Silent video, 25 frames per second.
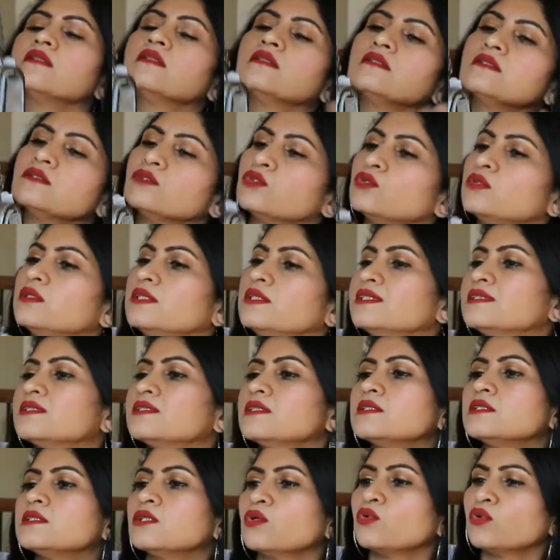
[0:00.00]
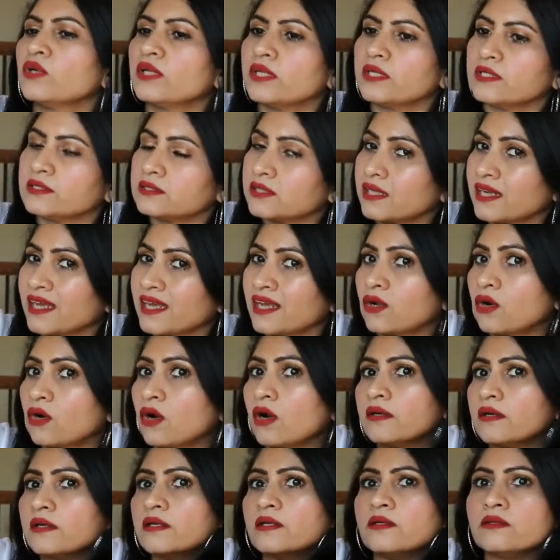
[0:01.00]
So this is the only reason I
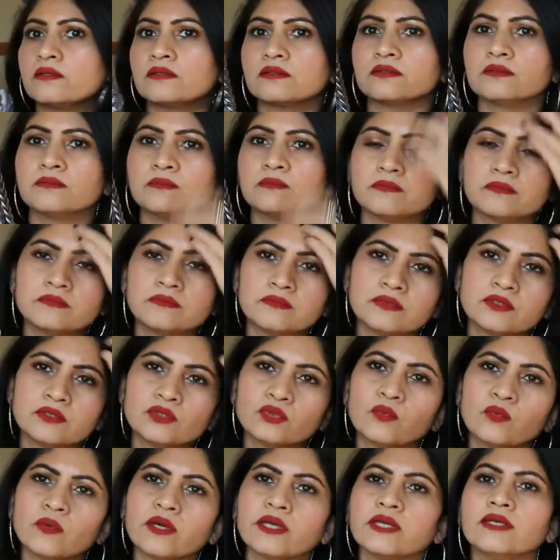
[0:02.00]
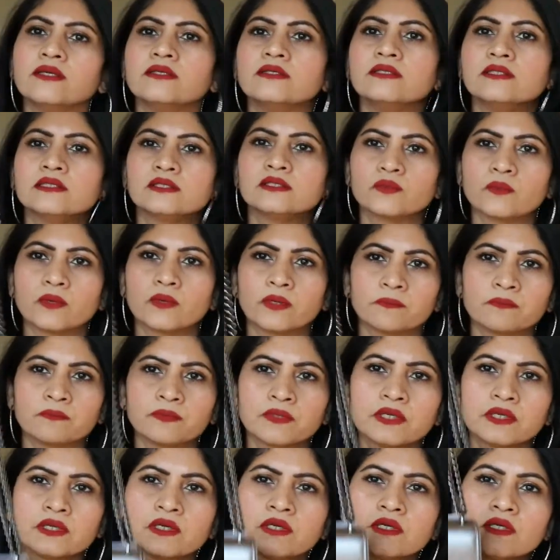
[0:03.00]
got it to wear it this way.
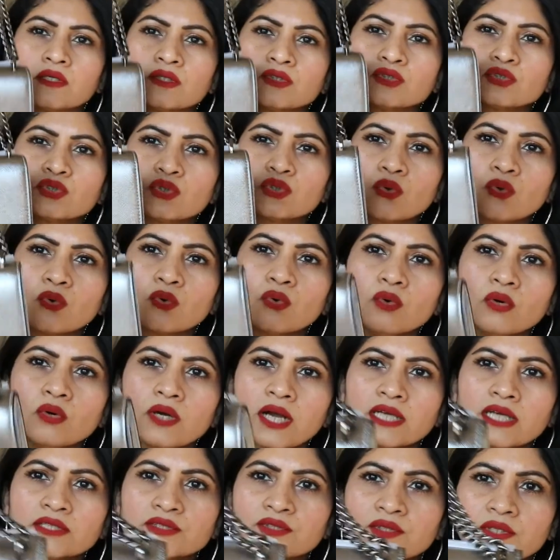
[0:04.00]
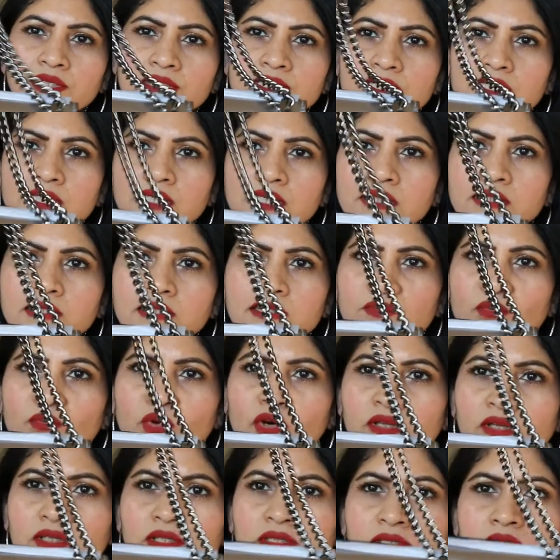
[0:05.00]
So as you can see this
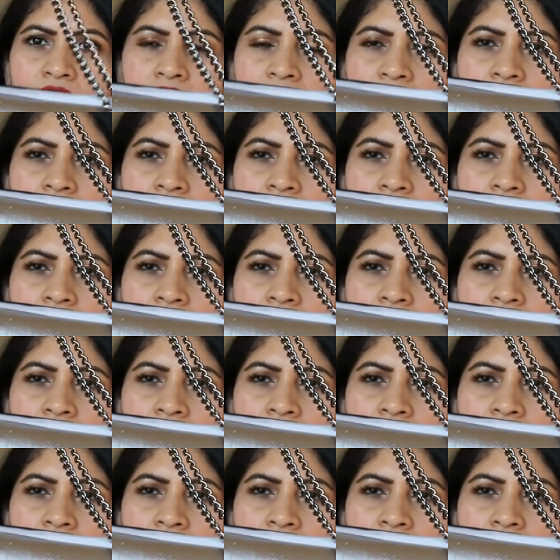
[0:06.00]
model is a little